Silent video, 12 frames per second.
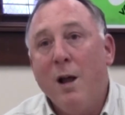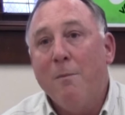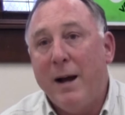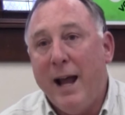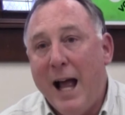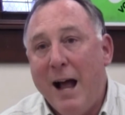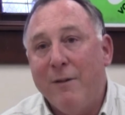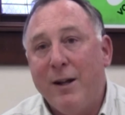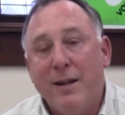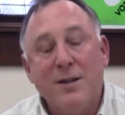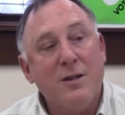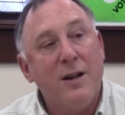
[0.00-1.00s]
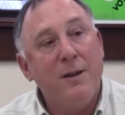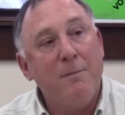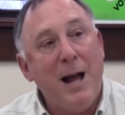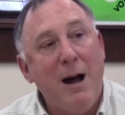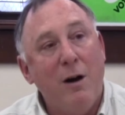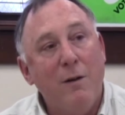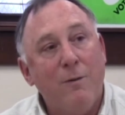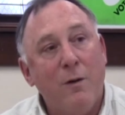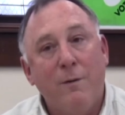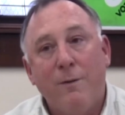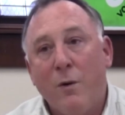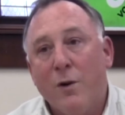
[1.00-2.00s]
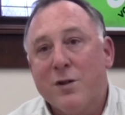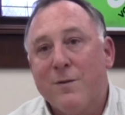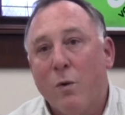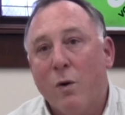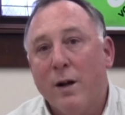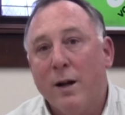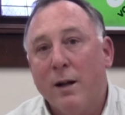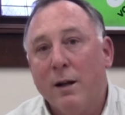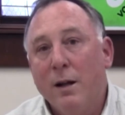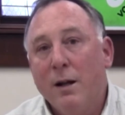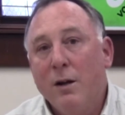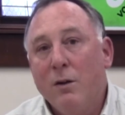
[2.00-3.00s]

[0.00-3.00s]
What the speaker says: by having this on the ballot for the voters of Oregon